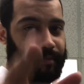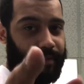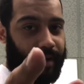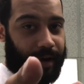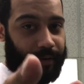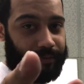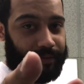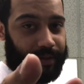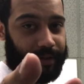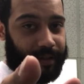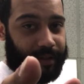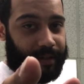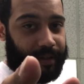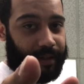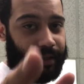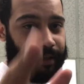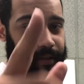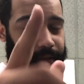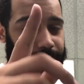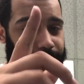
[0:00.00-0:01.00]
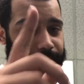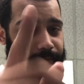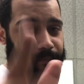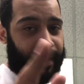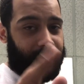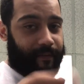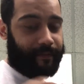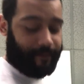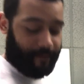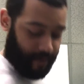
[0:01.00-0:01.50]
I was just thinking.
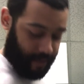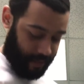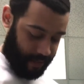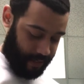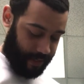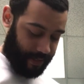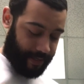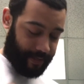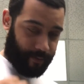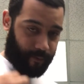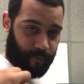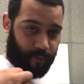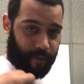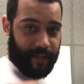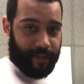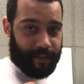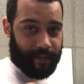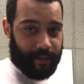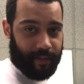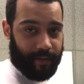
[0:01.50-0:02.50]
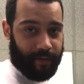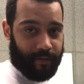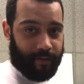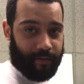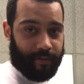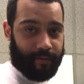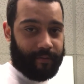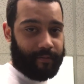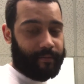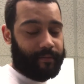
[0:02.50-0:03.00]
Matter of fact, I got a white tee
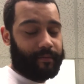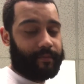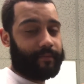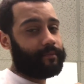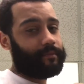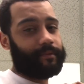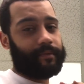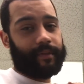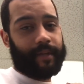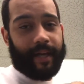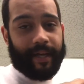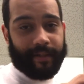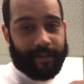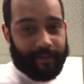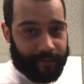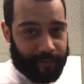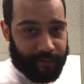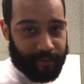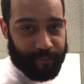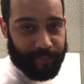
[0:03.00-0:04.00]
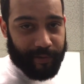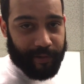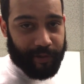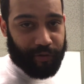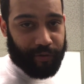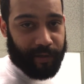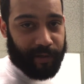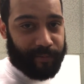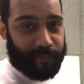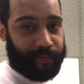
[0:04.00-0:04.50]
on. That's gonna be
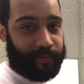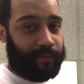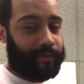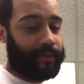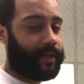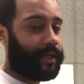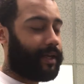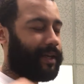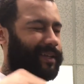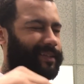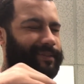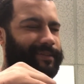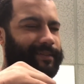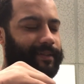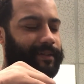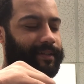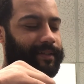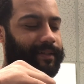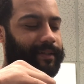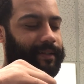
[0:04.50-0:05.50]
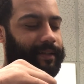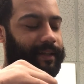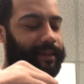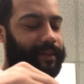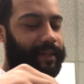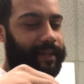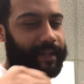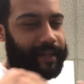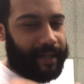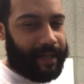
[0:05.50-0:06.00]
trouble. I
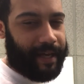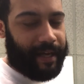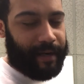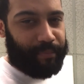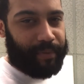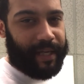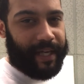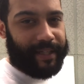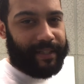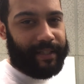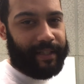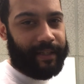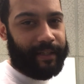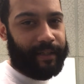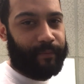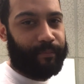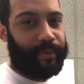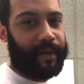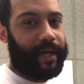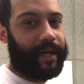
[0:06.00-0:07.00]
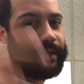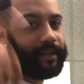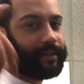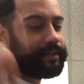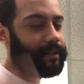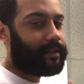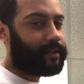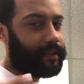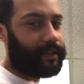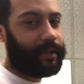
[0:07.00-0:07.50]
think I got a black tee in the back.
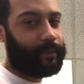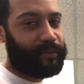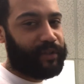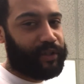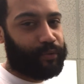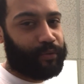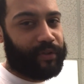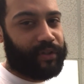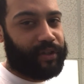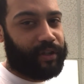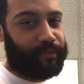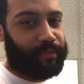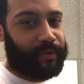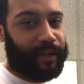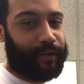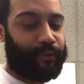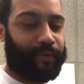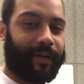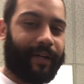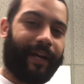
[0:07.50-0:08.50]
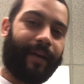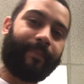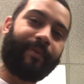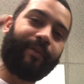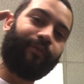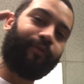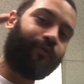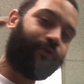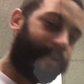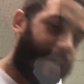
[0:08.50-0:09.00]
Let me switch up right quick. I'll be
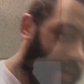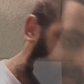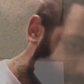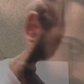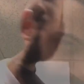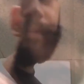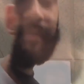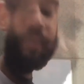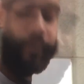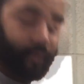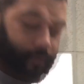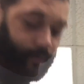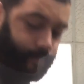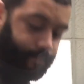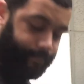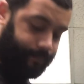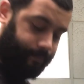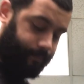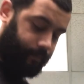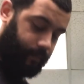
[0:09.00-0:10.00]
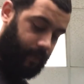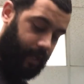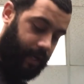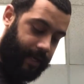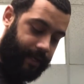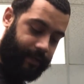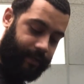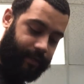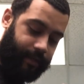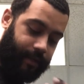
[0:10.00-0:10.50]
right back with y'all.
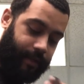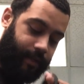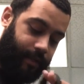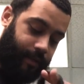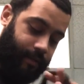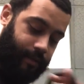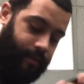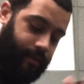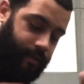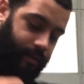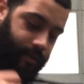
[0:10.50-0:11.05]
Alright, y'all.